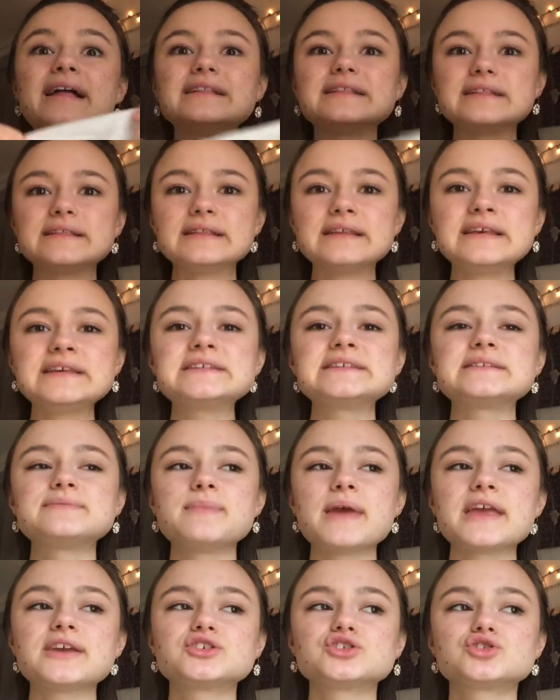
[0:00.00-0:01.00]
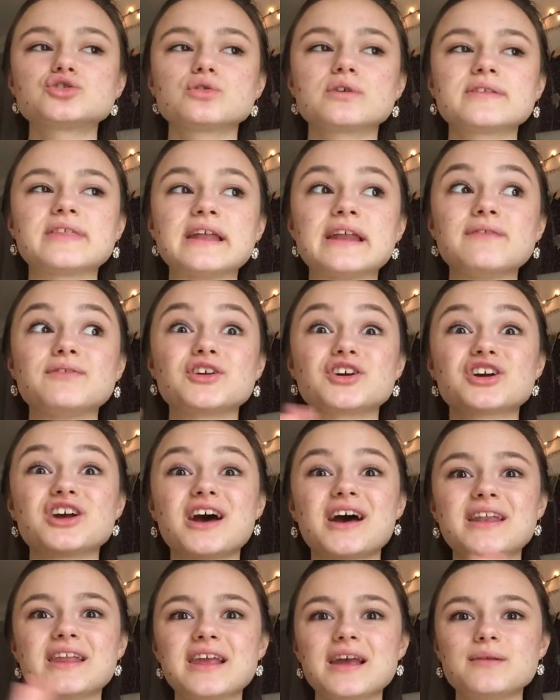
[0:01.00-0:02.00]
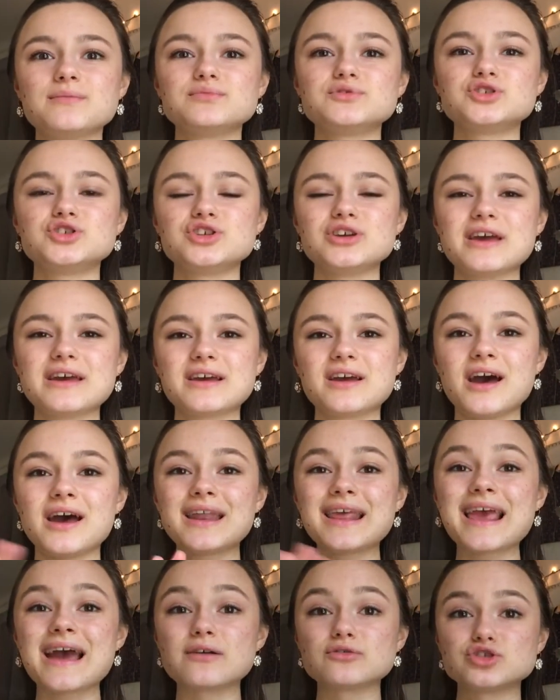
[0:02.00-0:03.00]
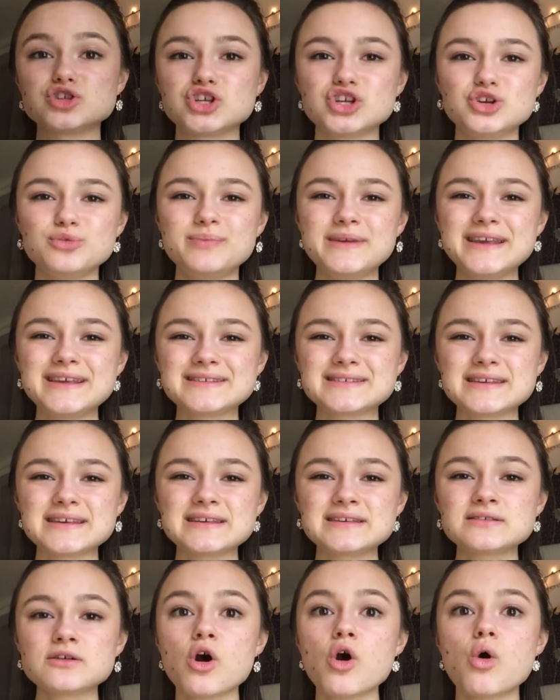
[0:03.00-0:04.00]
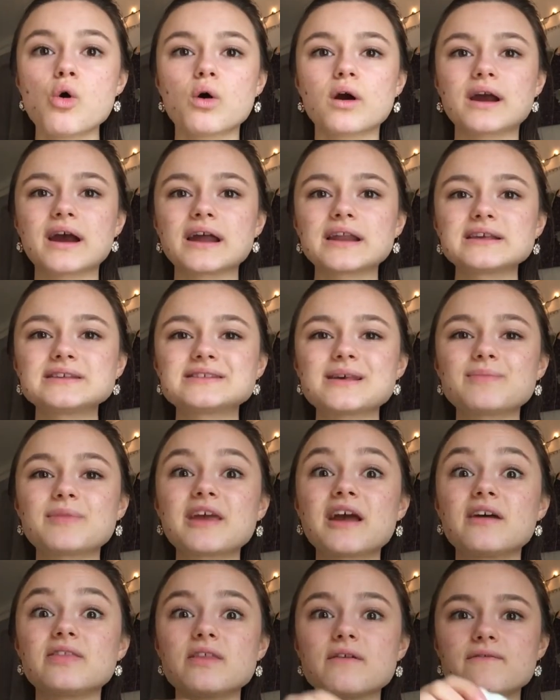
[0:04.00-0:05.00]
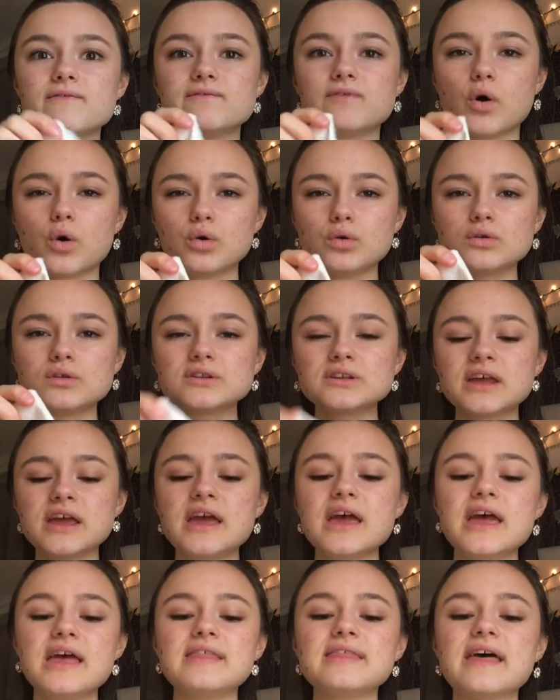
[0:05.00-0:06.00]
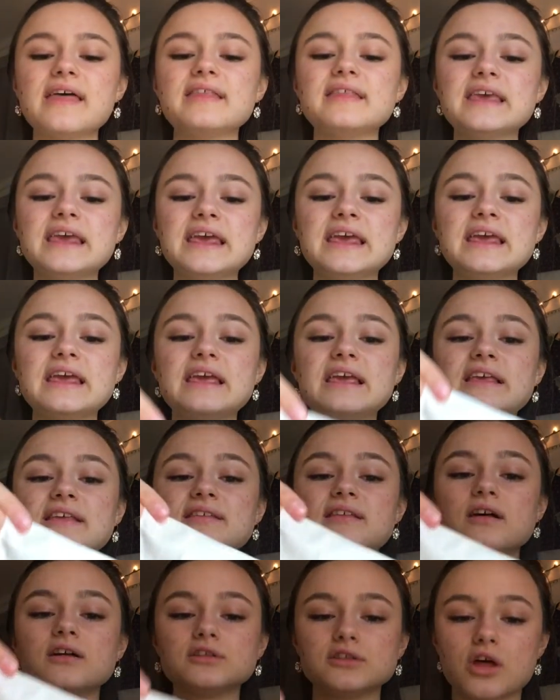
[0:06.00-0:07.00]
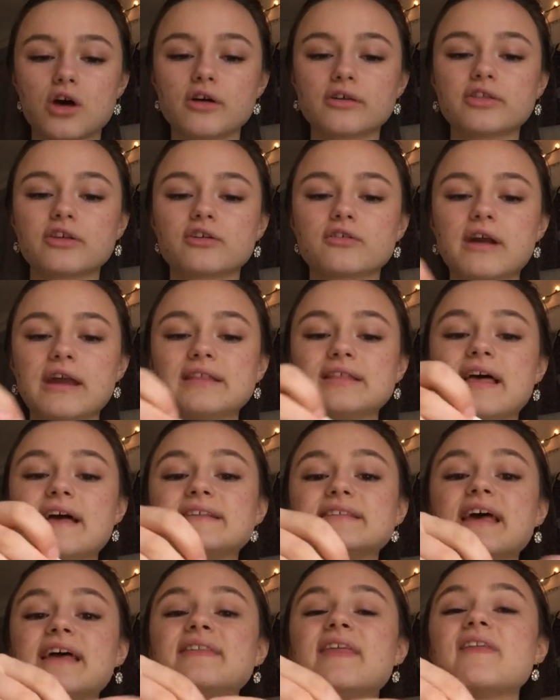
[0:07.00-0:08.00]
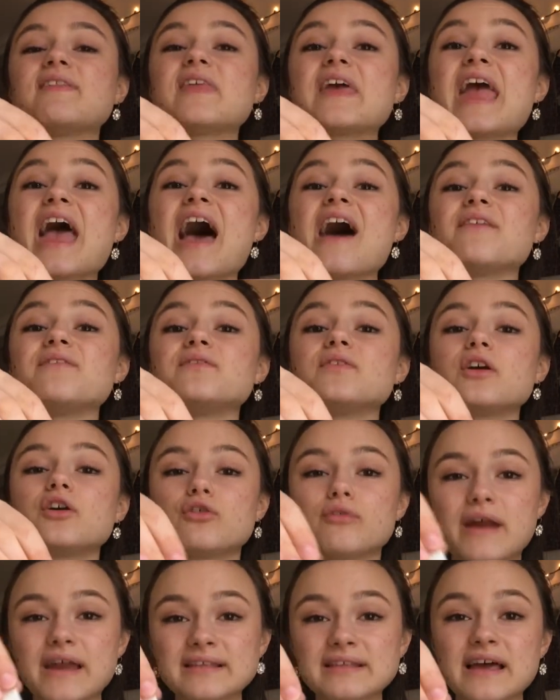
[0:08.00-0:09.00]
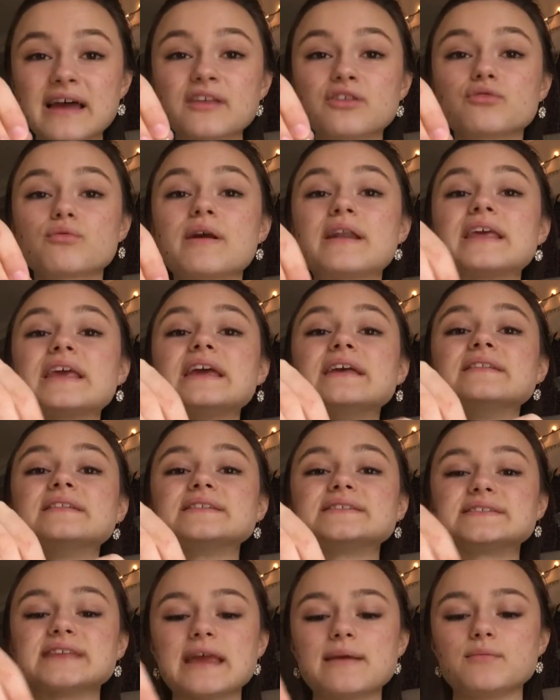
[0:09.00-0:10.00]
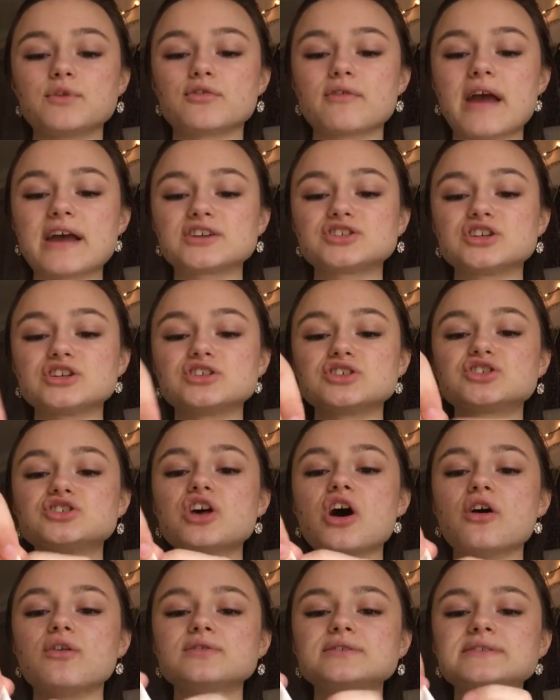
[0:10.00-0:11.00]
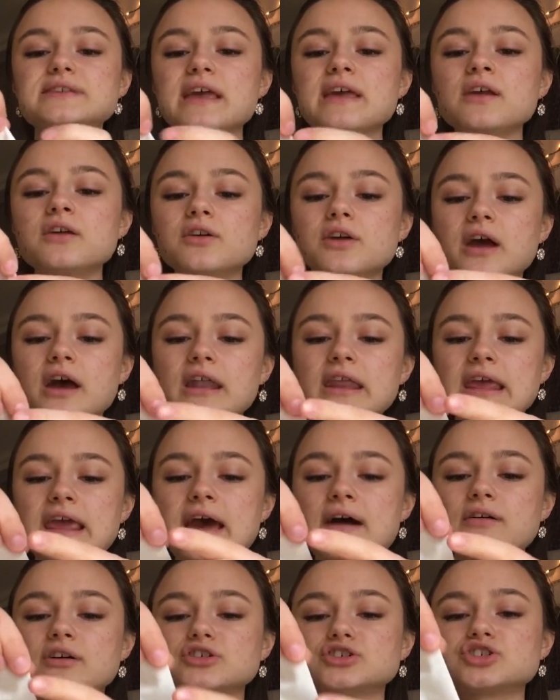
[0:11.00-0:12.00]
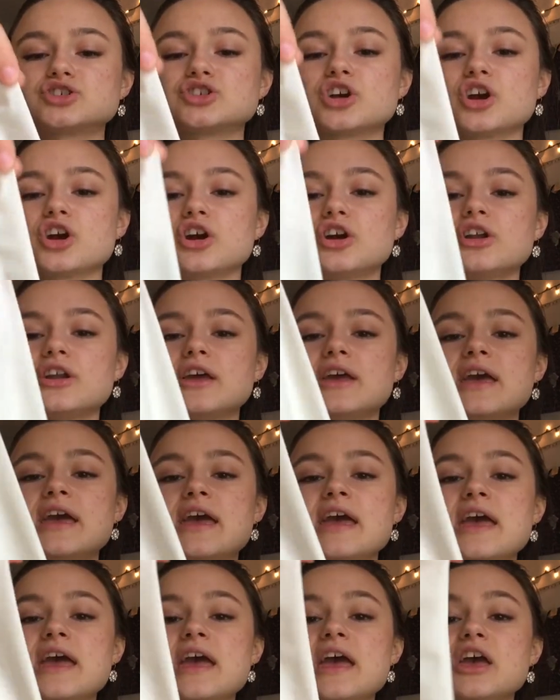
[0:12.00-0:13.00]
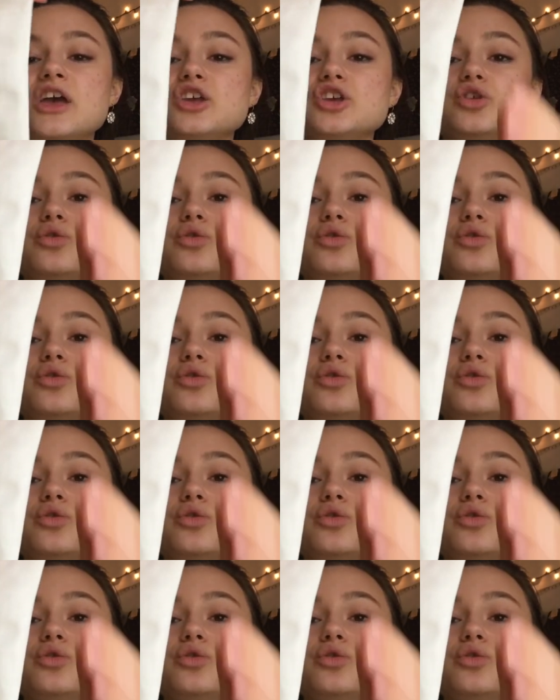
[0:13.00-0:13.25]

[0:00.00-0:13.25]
least make sure that if you're cutting out two pieces or cutting something on the fold, that it is along the grain lines and that they have grain lines running in the same direction. So say you're cutting out a shirt, you